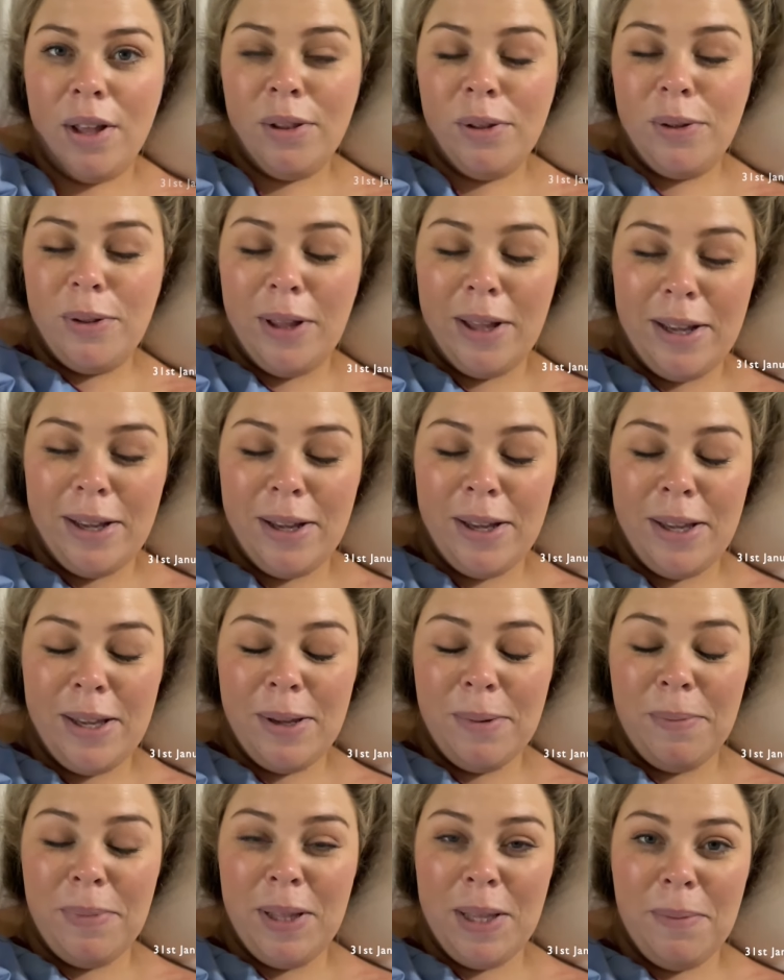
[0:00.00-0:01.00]
look like a
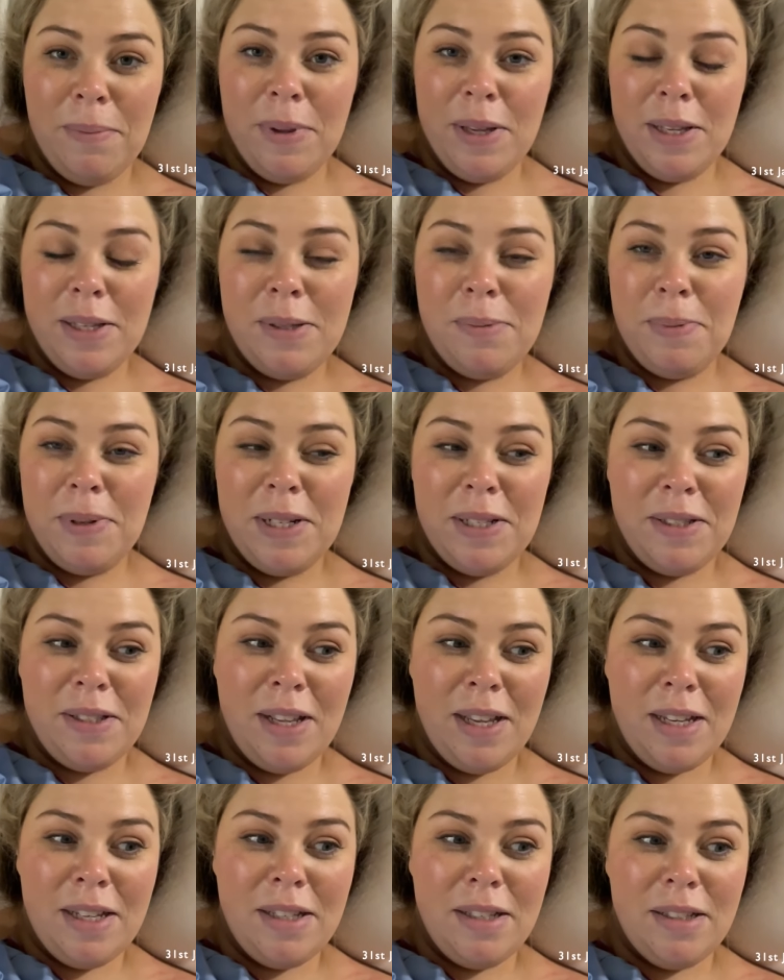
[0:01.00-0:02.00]
complete mess, but it's
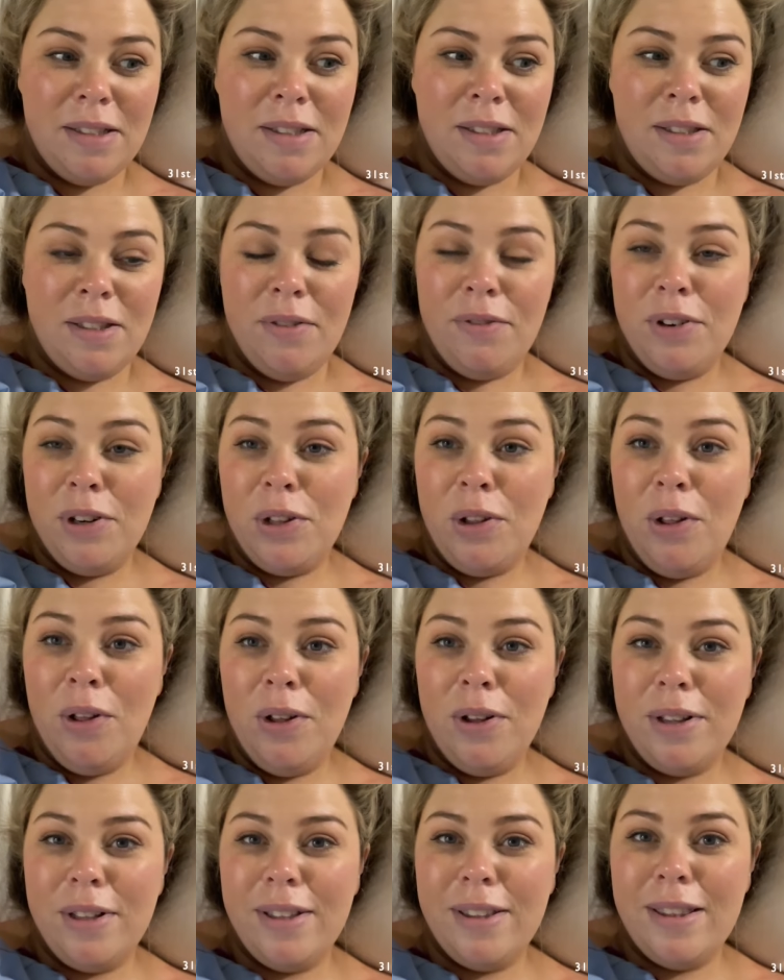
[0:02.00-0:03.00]
like seven
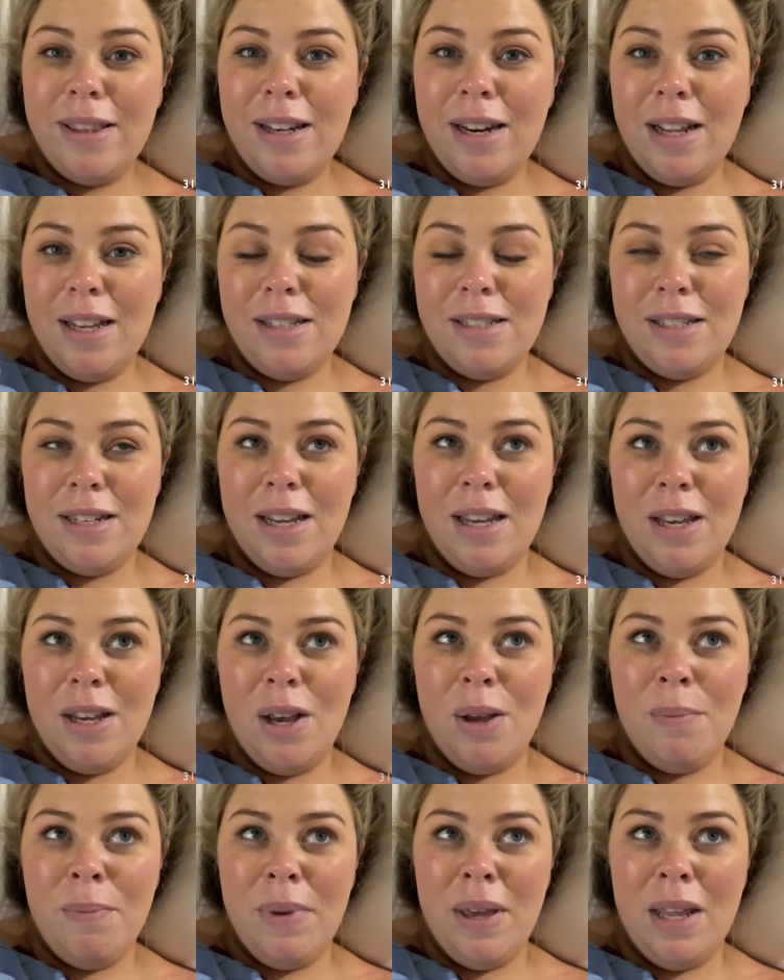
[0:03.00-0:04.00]
o'clock the next day.
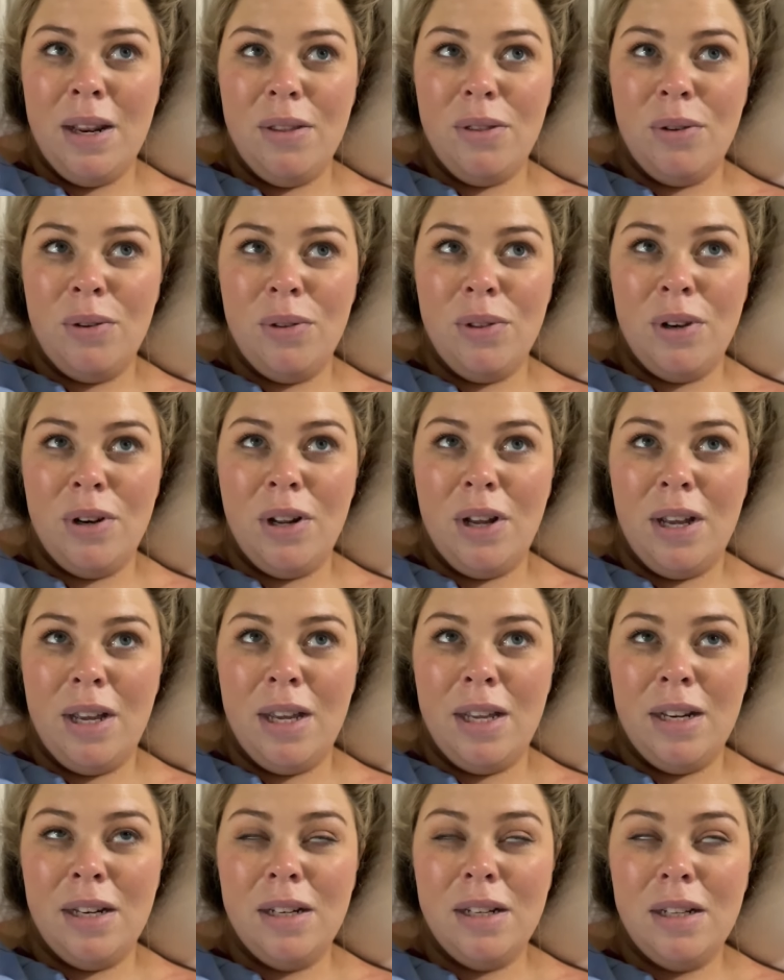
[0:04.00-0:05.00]
I made it through the
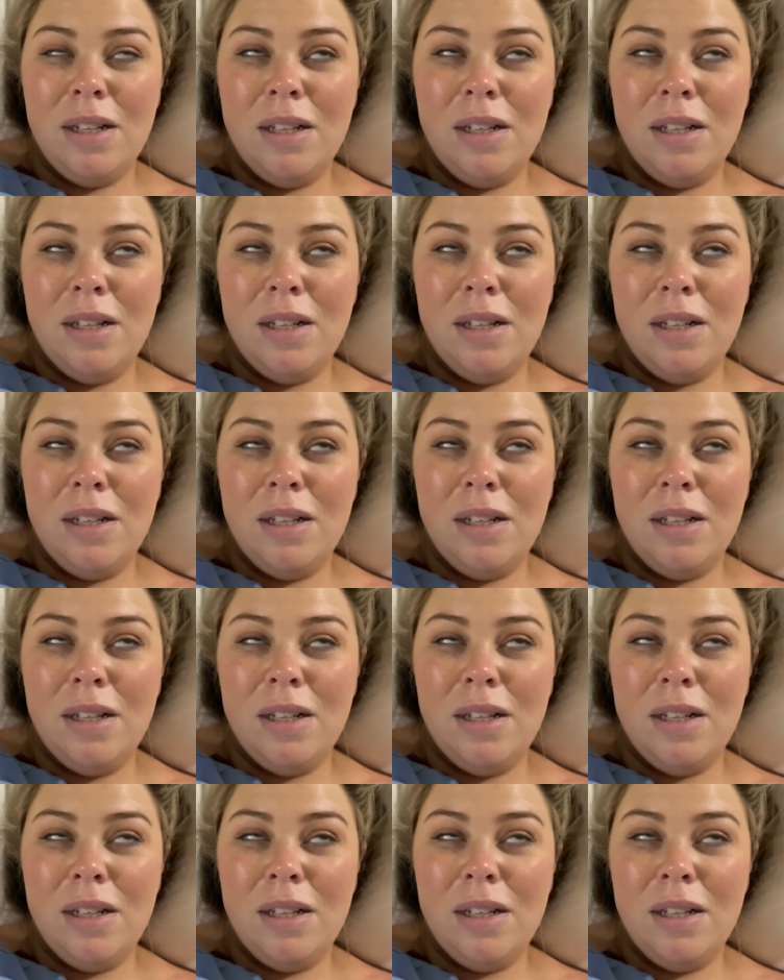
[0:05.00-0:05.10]
night.